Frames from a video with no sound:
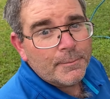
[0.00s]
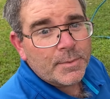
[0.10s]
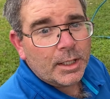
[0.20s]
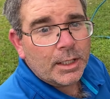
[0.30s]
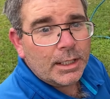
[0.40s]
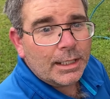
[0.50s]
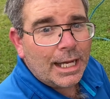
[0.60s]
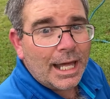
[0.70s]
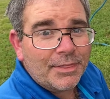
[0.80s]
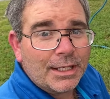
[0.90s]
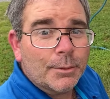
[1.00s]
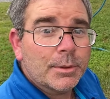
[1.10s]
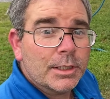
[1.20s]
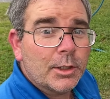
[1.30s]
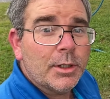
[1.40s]
I think I'm
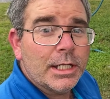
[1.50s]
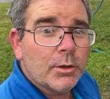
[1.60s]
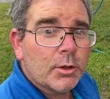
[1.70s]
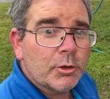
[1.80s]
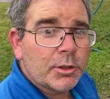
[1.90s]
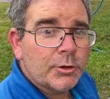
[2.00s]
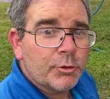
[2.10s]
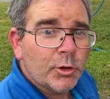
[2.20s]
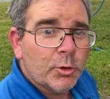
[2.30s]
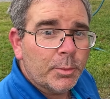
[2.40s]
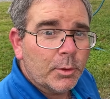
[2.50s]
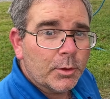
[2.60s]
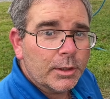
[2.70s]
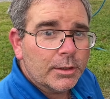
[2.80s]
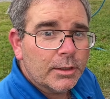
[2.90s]
going to go ahead and order a control
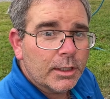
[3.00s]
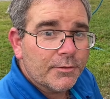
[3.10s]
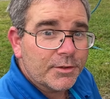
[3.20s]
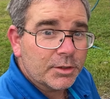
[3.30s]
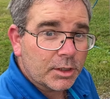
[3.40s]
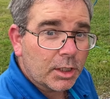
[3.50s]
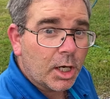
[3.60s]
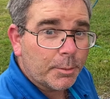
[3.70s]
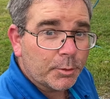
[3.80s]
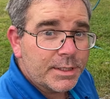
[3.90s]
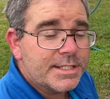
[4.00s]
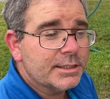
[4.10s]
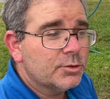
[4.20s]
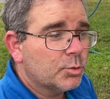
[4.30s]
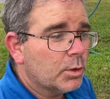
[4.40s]
board for a couple
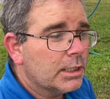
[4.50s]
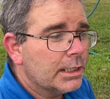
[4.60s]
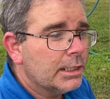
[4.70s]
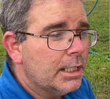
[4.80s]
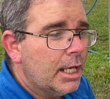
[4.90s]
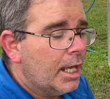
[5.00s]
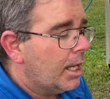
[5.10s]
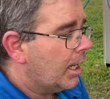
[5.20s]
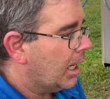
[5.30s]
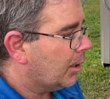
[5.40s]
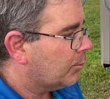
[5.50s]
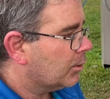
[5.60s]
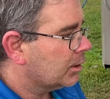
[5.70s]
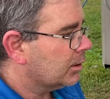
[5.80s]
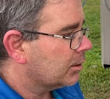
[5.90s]
reasons. One, I
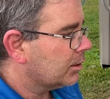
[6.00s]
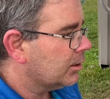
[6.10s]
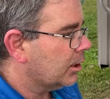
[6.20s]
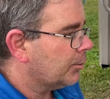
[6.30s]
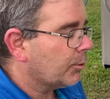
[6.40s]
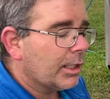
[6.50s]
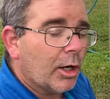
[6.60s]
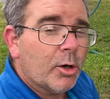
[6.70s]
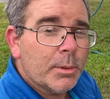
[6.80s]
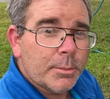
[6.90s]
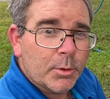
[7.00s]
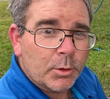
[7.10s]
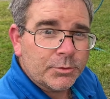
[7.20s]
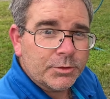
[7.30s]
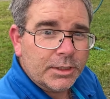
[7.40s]
want to upgrade all my
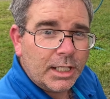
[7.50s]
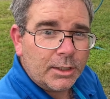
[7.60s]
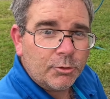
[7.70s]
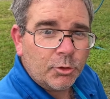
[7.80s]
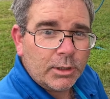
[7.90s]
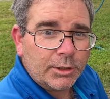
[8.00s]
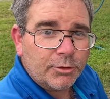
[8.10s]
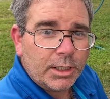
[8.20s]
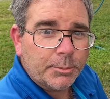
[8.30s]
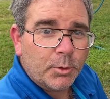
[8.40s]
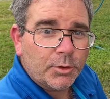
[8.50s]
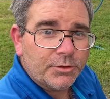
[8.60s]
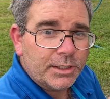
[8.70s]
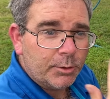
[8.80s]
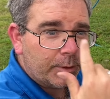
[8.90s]
boards to Dinosaur electronic boards
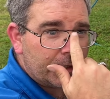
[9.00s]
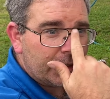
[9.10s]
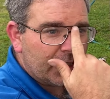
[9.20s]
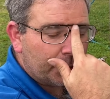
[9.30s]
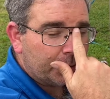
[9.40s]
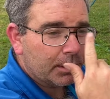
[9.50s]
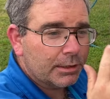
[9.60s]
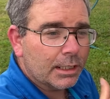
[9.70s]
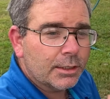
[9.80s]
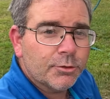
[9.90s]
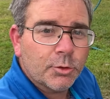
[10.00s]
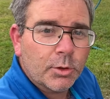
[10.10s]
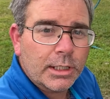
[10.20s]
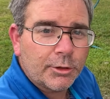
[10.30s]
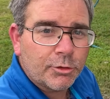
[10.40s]
anyway. I put a Dinosaur
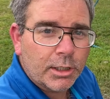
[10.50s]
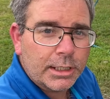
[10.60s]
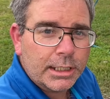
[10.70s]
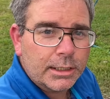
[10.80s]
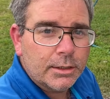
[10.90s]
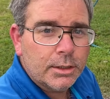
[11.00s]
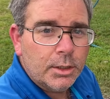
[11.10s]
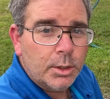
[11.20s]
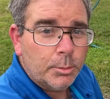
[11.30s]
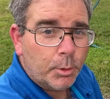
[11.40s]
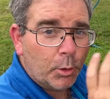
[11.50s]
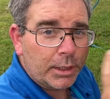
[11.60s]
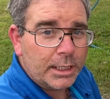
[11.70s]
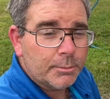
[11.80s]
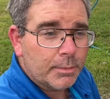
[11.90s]
electronic board
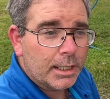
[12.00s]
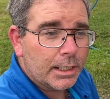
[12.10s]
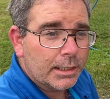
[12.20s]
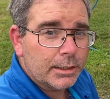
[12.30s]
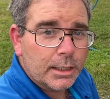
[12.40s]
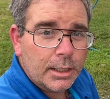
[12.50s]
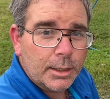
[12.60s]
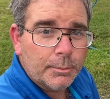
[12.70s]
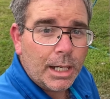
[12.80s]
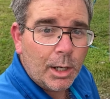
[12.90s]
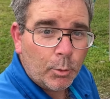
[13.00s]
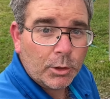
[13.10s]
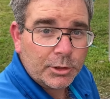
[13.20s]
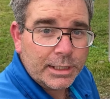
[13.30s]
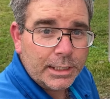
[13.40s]
in my hot
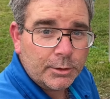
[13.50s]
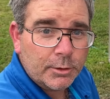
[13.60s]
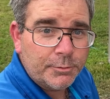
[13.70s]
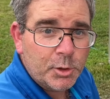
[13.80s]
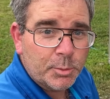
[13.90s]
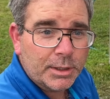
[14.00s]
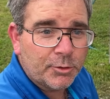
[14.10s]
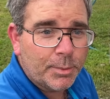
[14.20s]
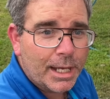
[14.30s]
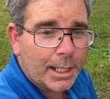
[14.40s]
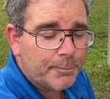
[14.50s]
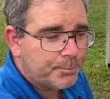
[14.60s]
water heater a few months back.